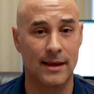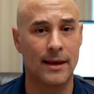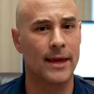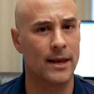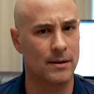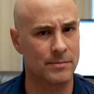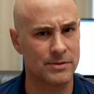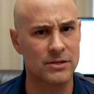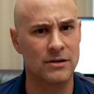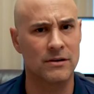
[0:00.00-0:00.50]

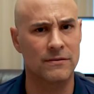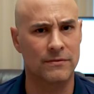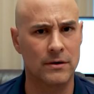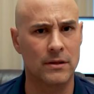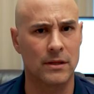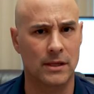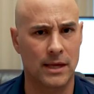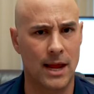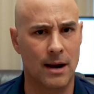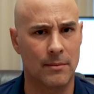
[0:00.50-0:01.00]
and I'm still in
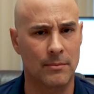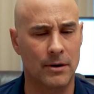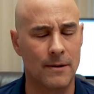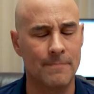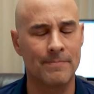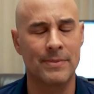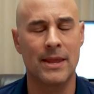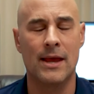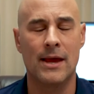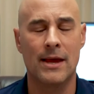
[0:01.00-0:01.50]
front of the
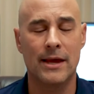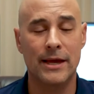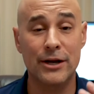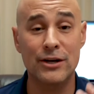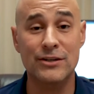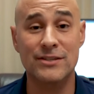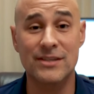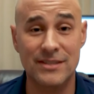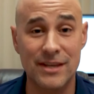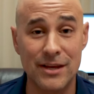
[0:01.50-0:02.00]
camera.
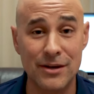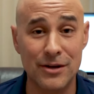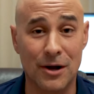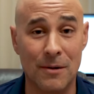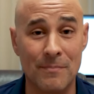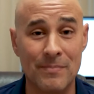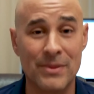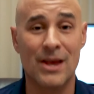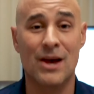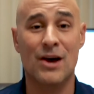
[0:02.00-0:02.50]
Here's the
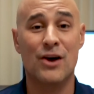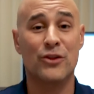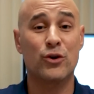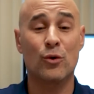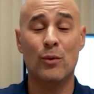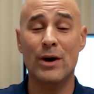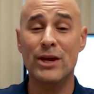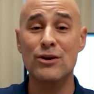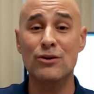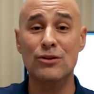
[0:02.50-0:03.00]
deal.
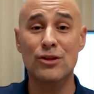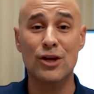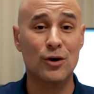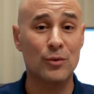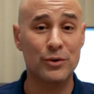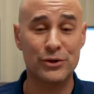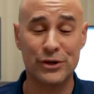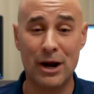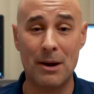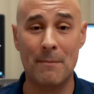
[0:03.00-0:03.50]
The way you look
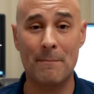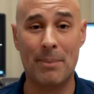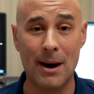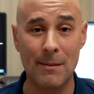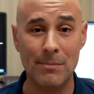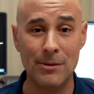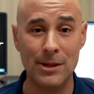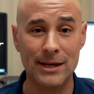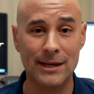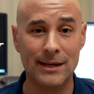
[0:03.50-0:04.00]
when you're out in
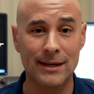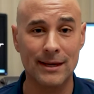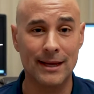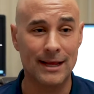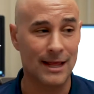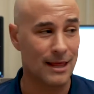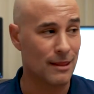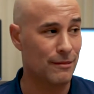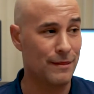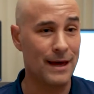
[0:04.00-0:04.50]
public,
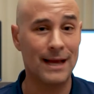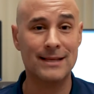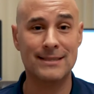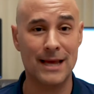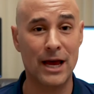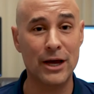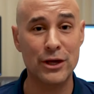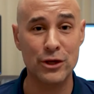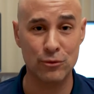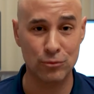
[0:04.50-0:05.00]
that's
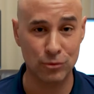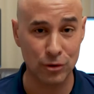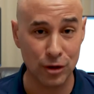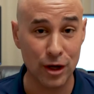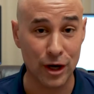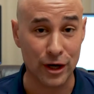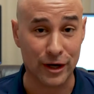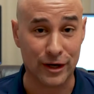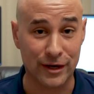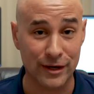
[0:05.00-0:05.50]
how you
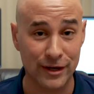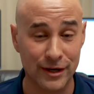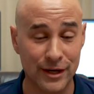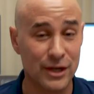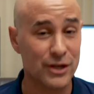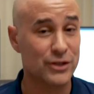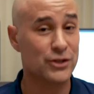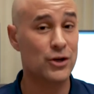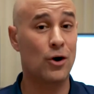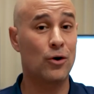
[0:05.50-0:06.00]
look.
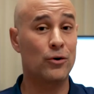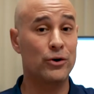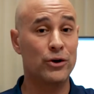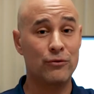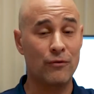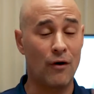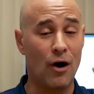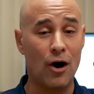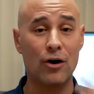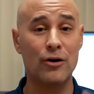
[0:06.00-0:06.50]
So
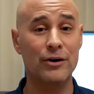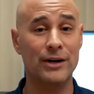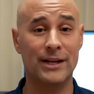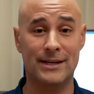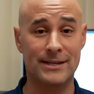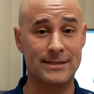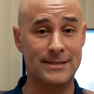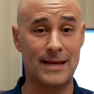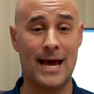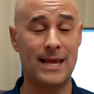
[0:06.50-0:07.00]
you've already
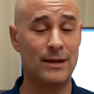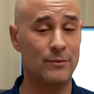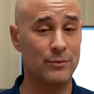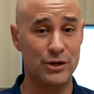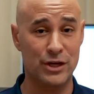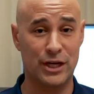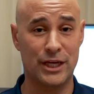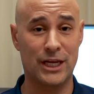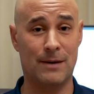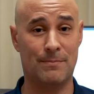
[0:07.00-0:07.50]
decided
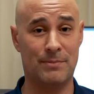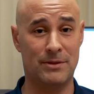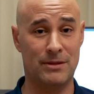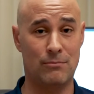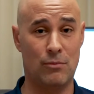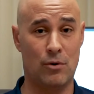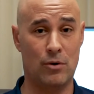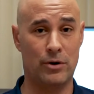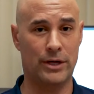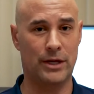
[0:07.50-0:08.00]
when you get up in the
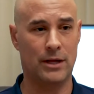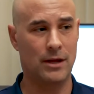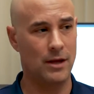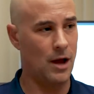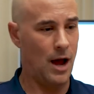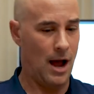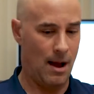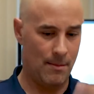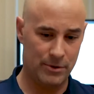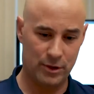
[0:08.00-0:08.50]
morning,
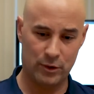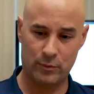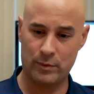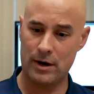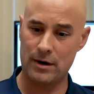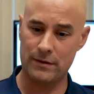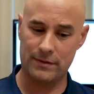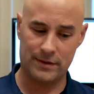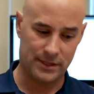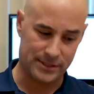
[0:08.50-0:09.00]
I'm gonna
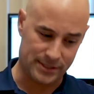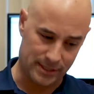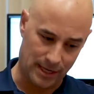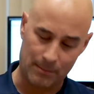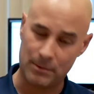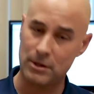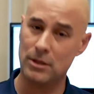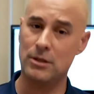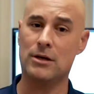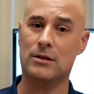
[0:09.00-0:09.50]
wear this and
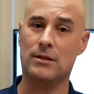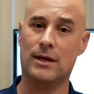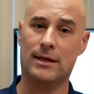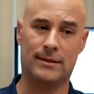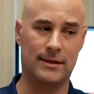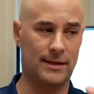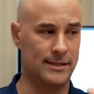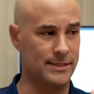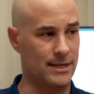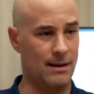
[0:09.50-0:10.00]
I'm gonna look
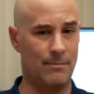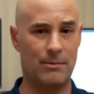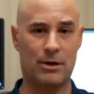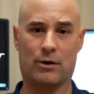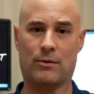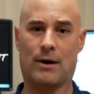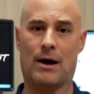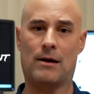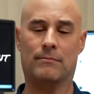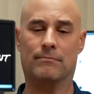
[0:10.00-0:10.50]
like this and I'm
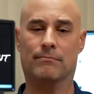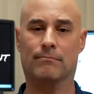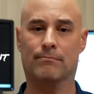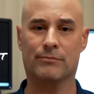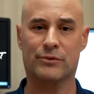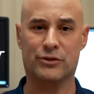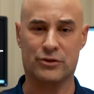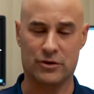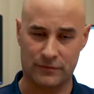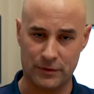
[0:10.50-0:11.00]
gonna go out
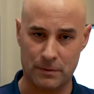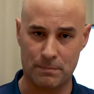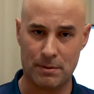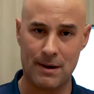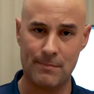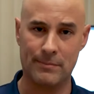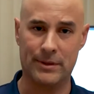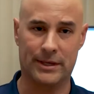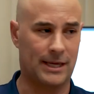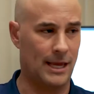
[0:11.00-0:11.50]
and serve the
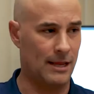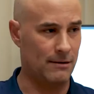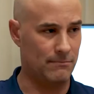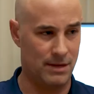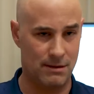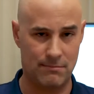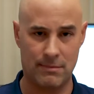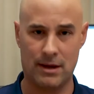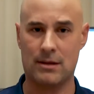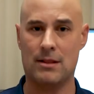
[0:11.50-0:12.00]
public and
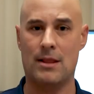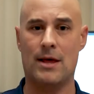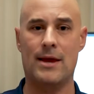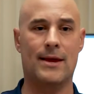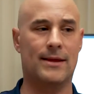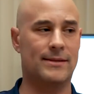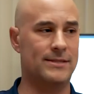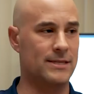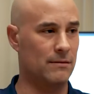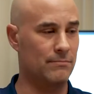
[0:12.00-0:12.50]
meet my
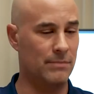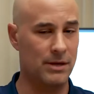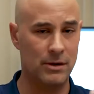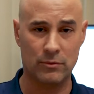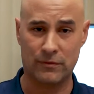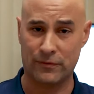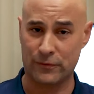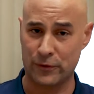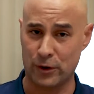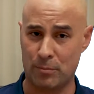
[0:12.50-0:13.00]
clients and meet
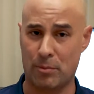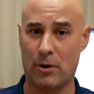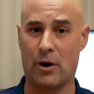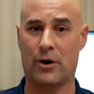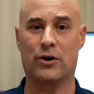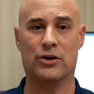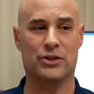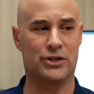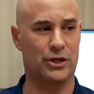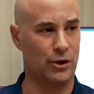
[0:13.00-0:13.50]
referral
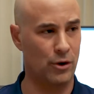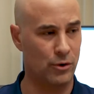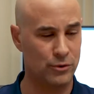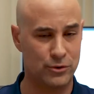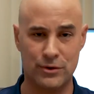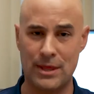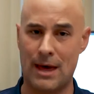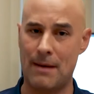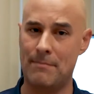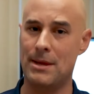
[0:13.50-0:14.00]
partners and go
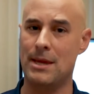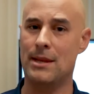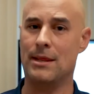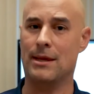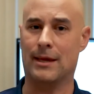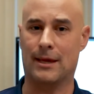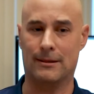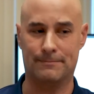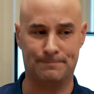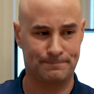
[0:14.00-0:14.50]
to that
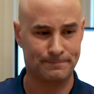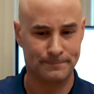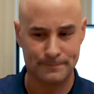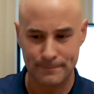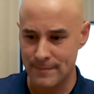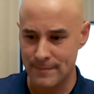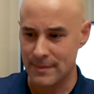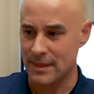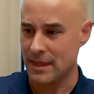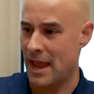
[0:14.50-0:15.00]
meeting and
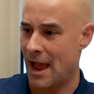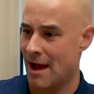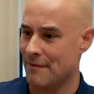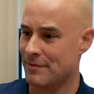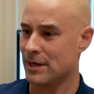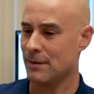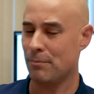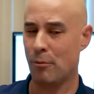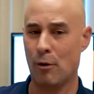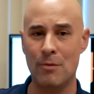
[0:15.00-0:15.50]
have
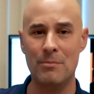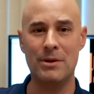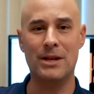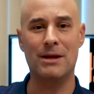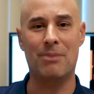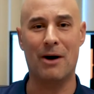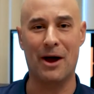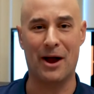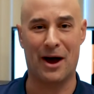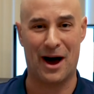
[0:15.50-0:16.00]
that appointment
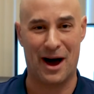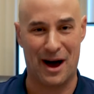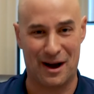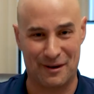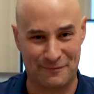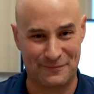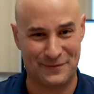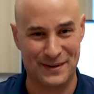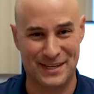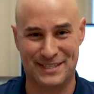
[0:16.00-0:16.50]
in my
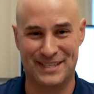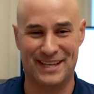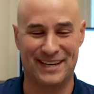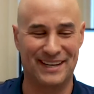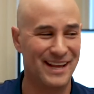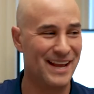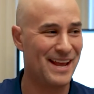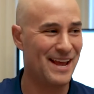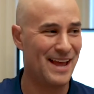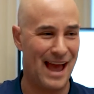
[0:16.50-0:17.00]
office
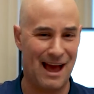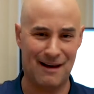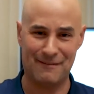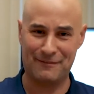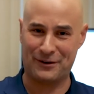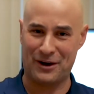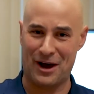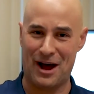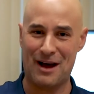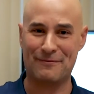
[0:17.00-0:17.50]
and
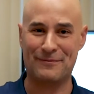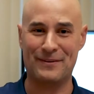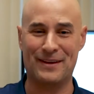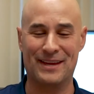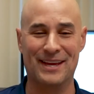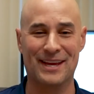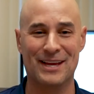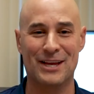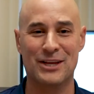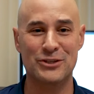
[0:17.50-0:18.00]
have
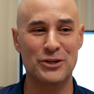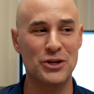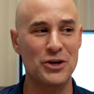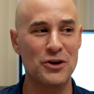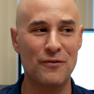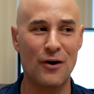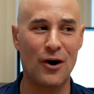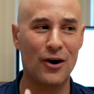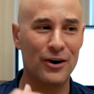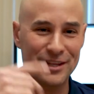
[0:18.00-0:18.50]
coffee. So
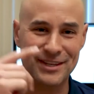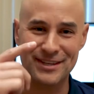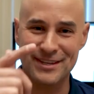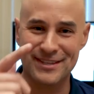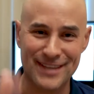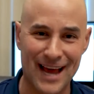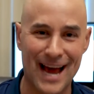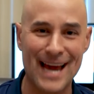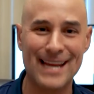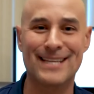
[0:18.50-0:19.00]
you've already
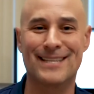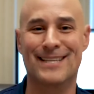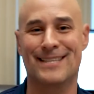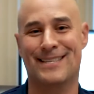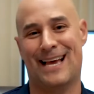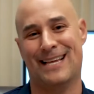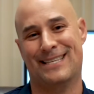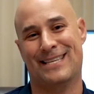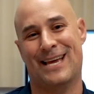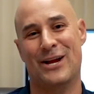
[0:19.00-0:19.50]
decided that
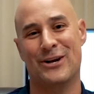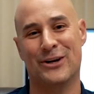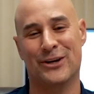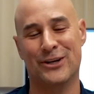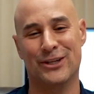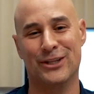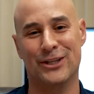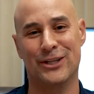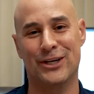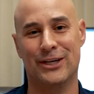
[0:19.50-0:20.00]
that's how you're
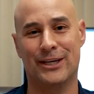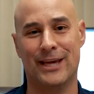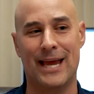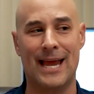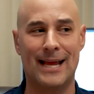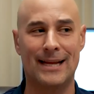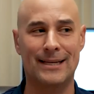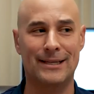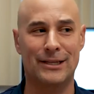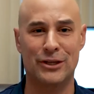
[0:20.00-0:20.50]
gonna look
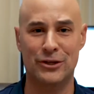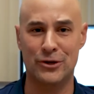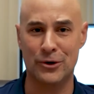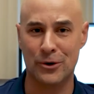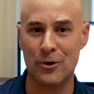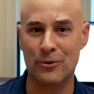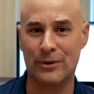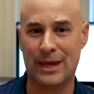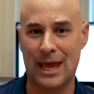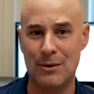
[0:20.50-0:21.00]
and
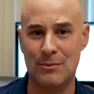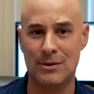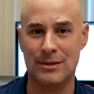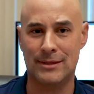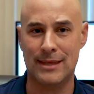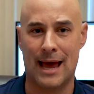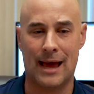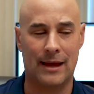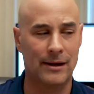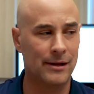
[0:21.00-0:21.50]
you're okay with
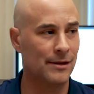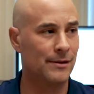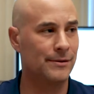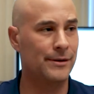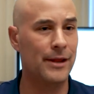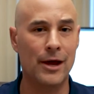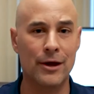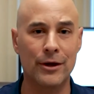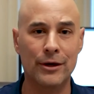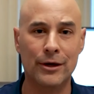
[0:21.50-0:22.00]
that.
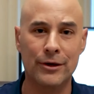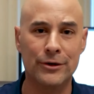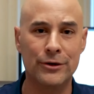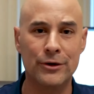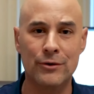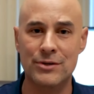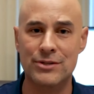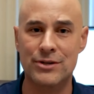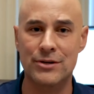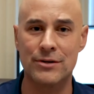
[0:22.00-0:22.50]
Now all you gotta
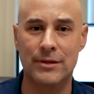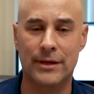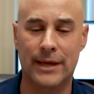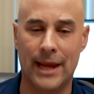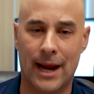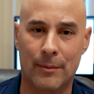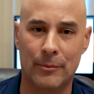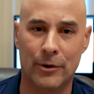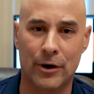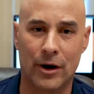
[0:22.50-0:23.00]
do is turn the
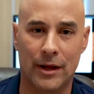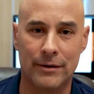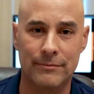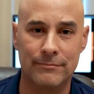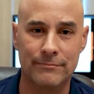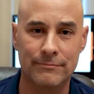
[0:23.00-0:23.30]
camera on.